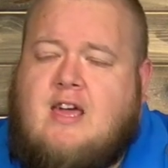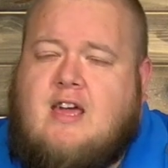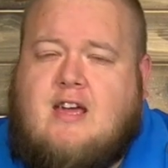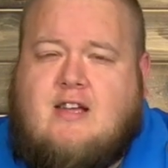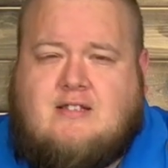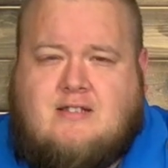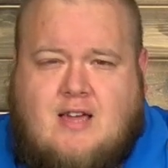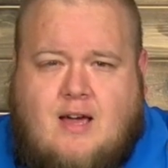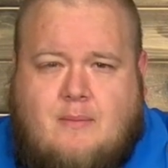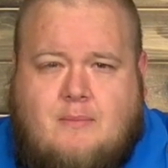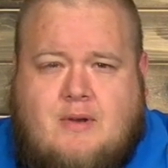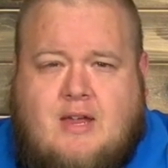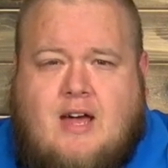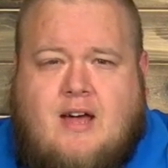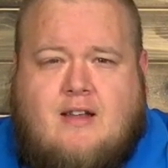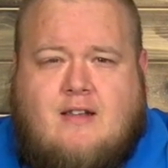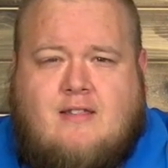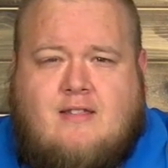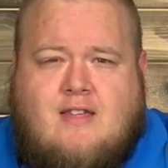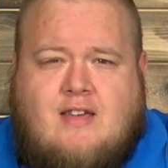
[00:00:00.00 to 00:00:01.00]
It's come
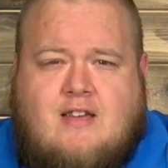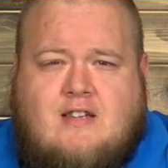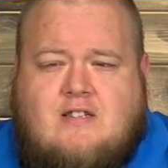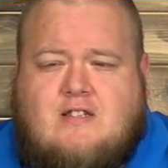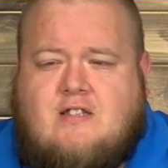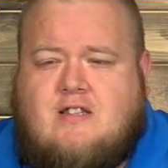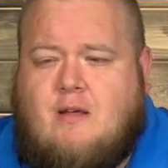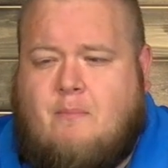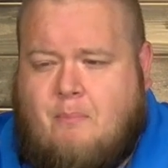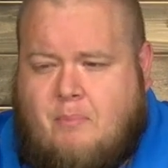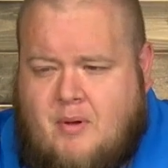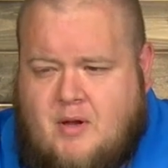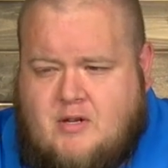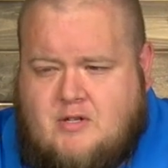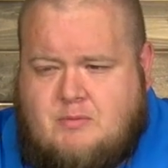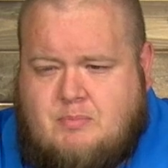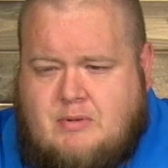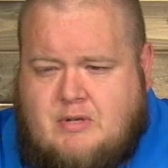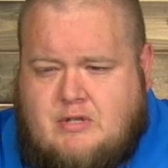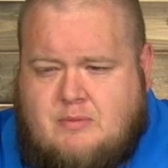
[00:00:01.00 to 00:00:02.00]
down to this, the
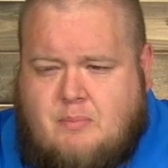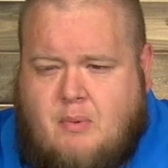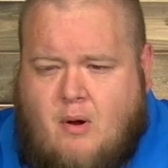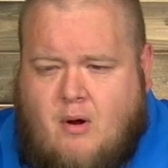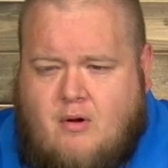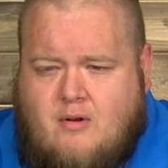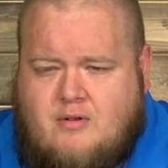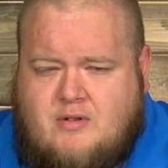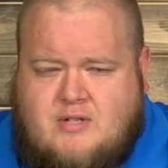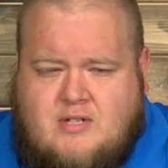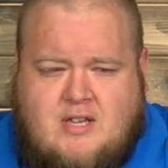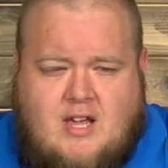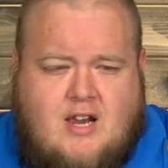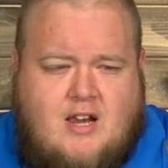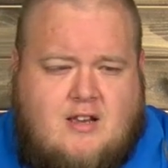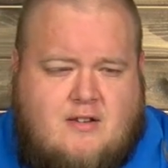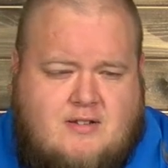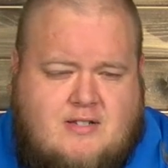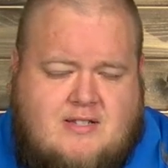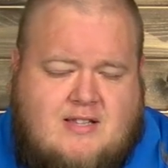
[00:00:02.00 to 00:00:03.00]
Bixby Spartans
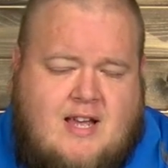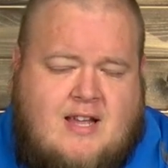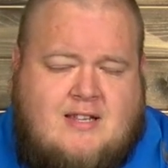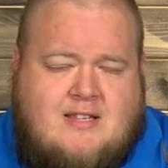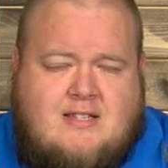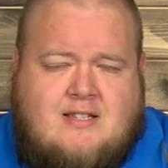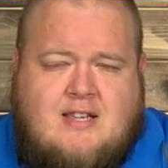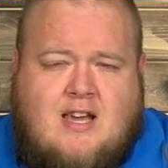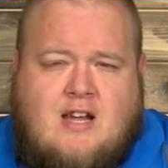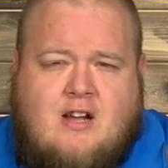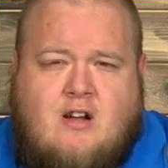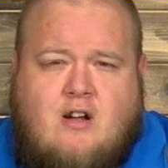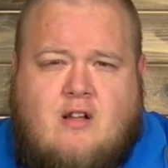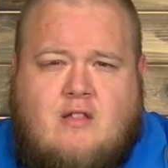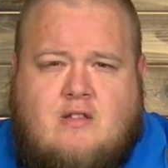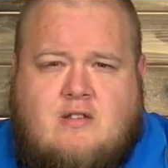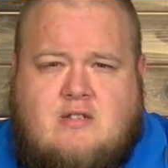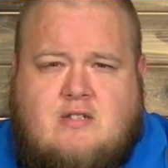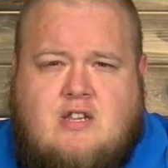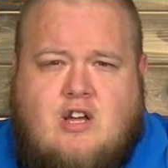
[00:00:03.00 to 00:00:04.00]
getting set to take
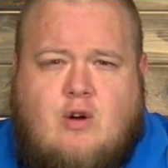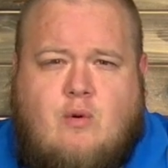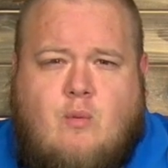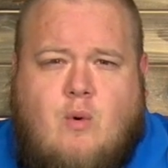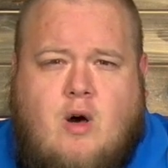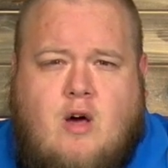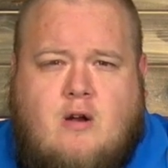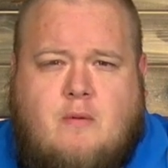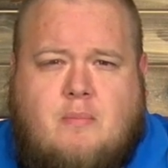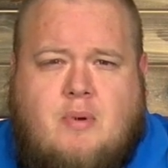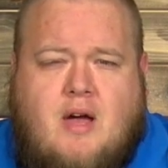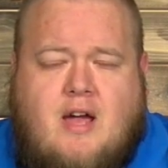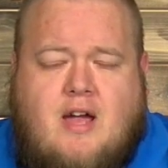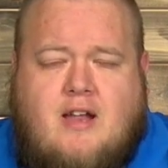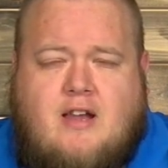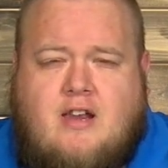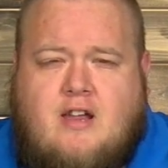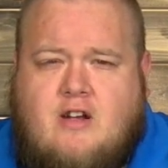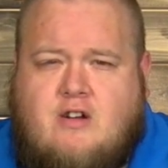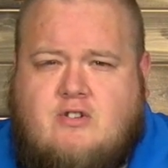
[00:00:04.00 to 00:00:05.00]
on the Stillwater
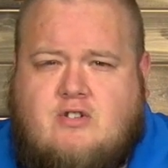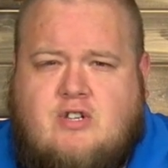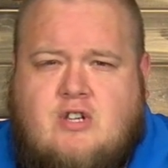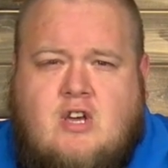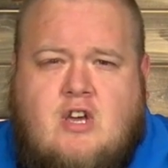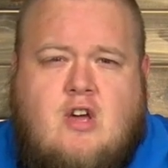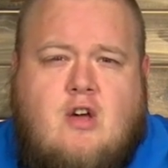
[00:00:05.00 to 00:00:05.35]
Pioneers.